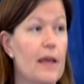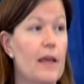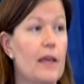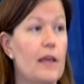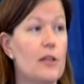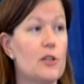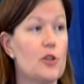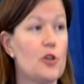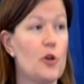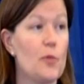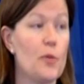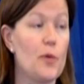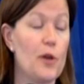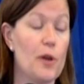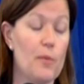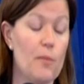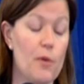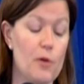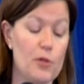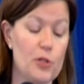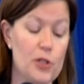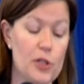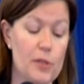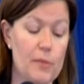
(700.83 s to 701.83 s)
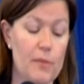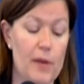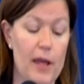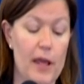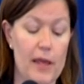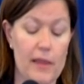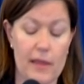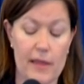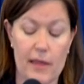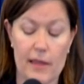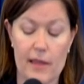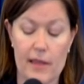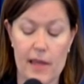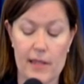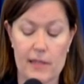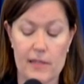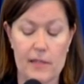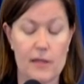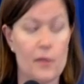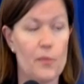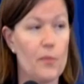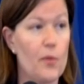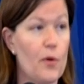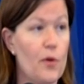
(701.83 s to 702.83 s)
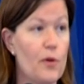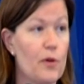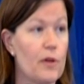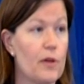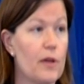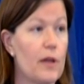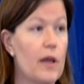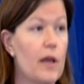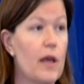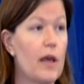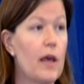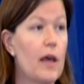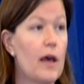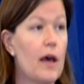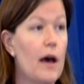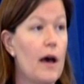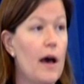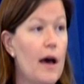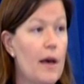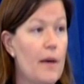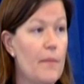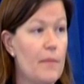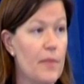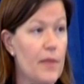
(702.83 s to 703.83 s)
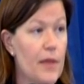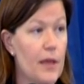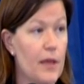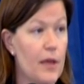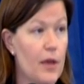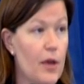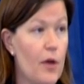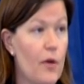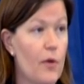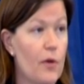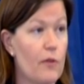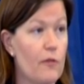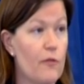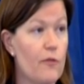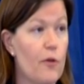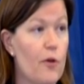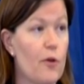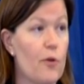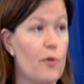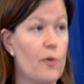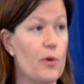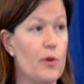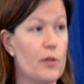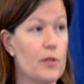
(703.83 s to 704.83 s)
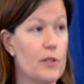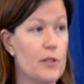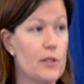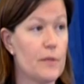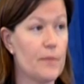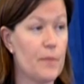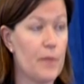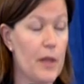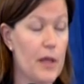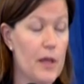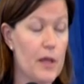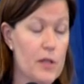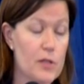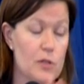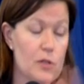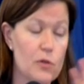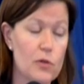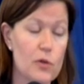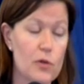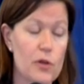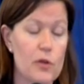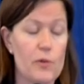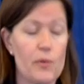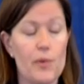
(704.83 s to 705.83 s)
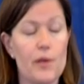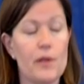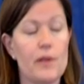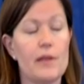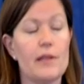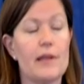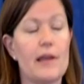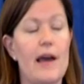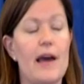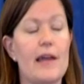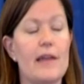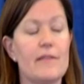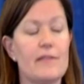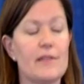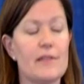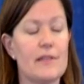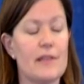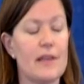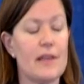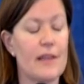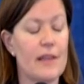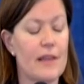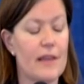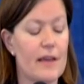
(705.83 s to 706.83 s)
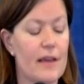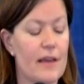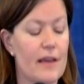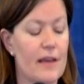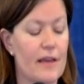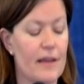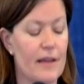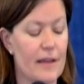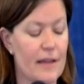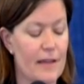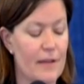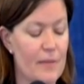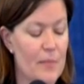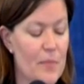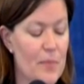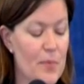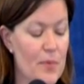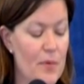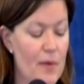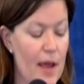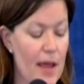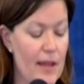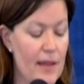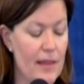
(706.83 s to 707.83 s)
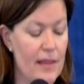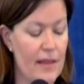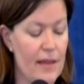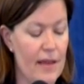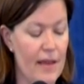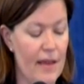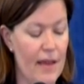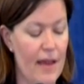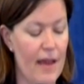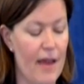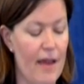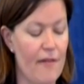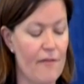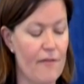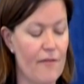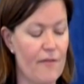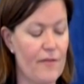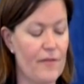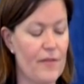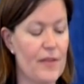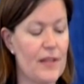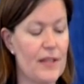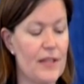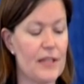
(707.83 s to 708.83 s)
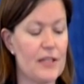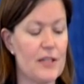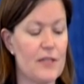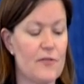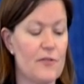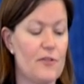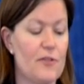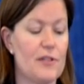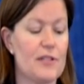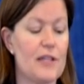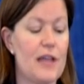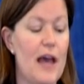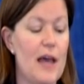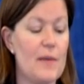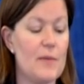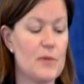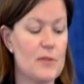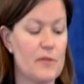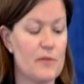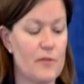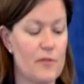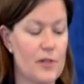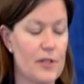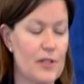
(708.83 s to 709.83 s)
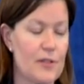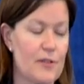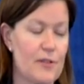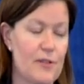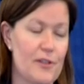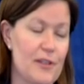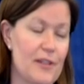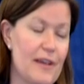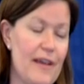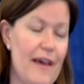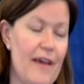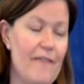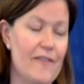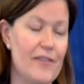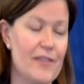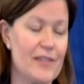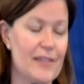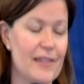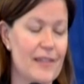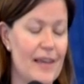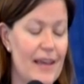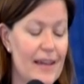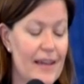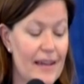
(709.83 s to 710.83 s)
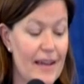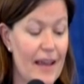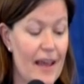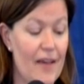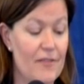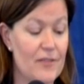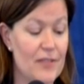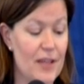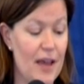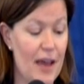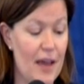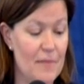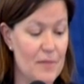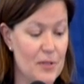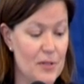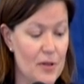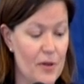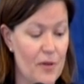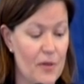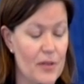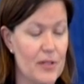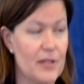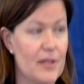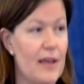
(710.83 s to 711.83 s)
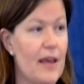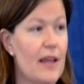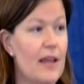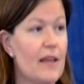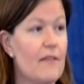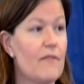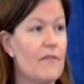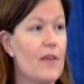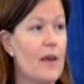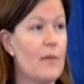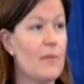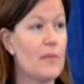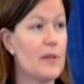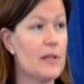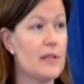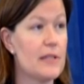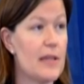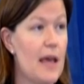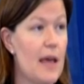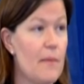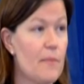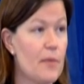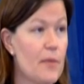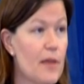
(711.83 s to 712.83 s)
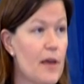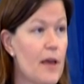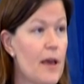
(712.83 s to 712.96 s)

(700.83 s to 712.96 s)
interpret emotion, but I think that's an important thing going forwards. So you can really kind of see the breadth of the different types of research, and obviously I didn't have time to go into any of them in depth.